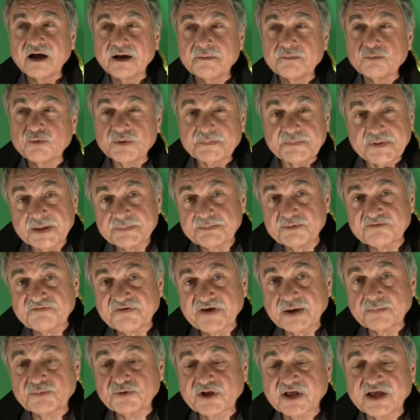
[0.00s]
When people
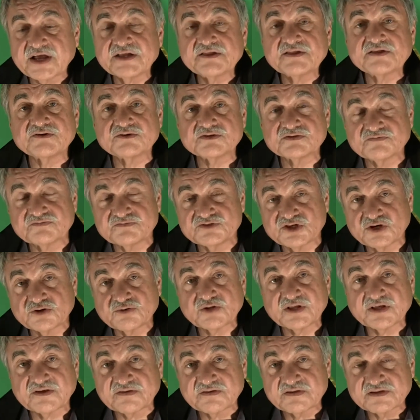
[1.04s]
fabricate, there's
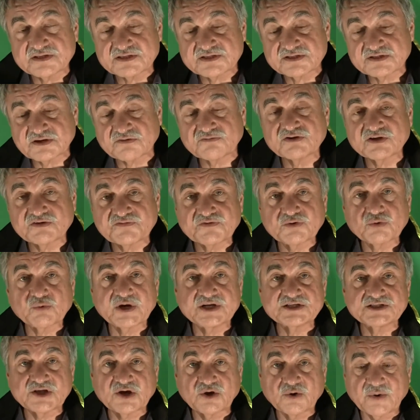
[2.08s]
generally several different
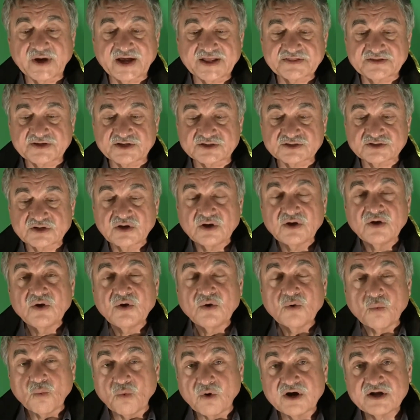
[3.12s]
ways they go at this.
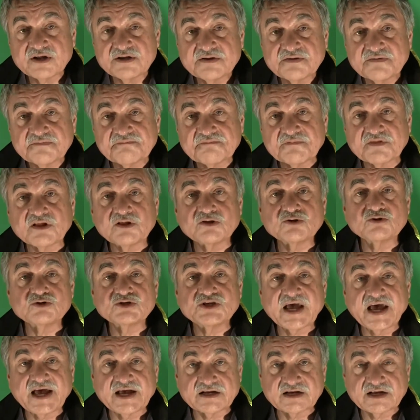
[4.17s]
One, they'll use
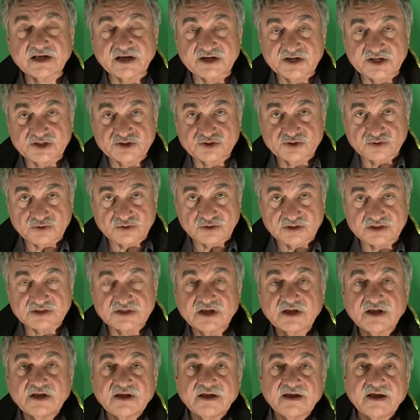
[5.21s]
hand cutting tools
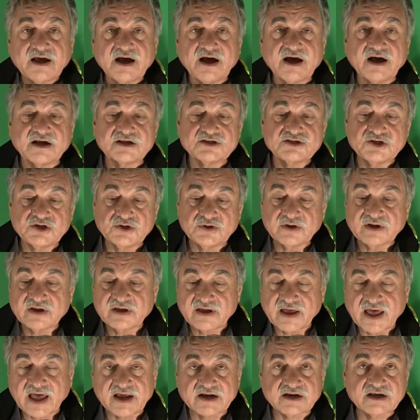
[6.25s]
to
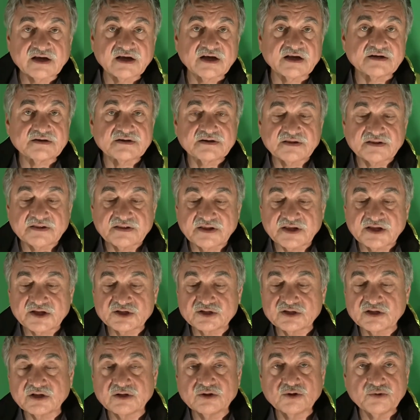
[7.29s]
hand cut the
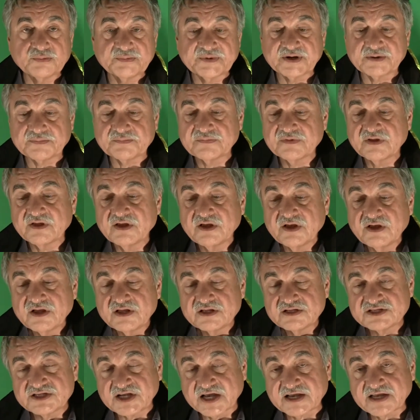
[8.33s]
aluminum.
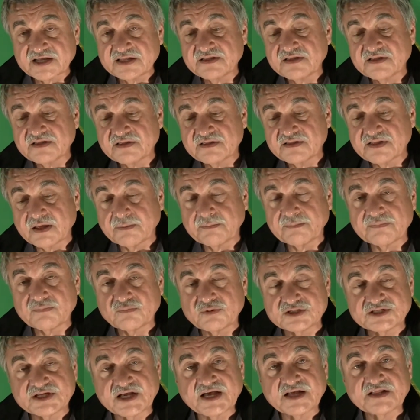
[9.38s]
Second, they
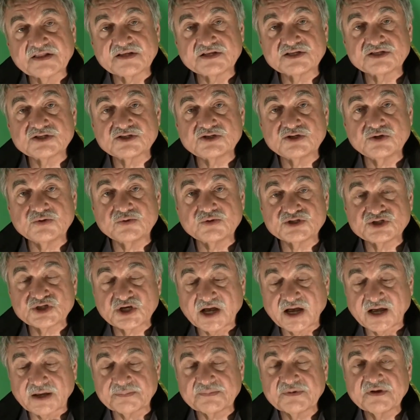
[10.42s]
will take this to a
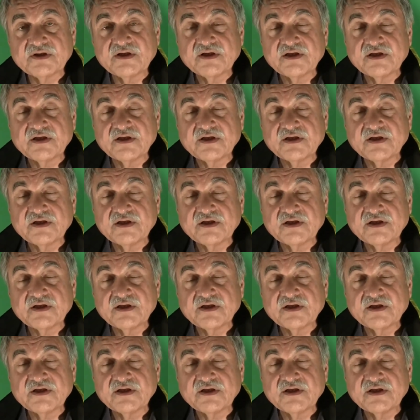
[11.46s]
shop